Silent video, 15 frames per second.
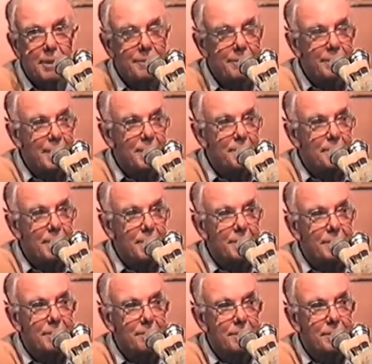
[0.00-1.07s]
over
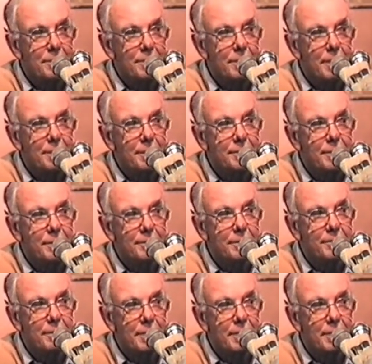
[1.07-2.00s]
Tasmania, it's quite interesting,